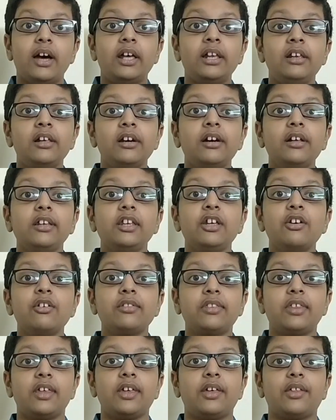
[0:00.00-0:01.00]
and learn new
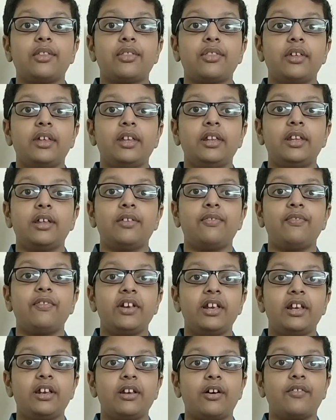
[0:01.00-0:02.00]
things in the
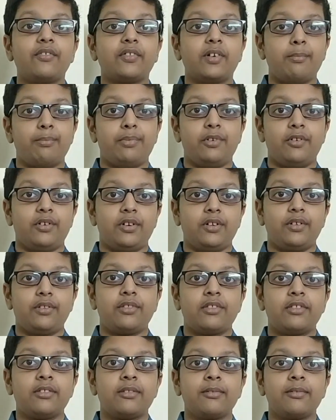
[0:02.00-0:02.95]
field of computers.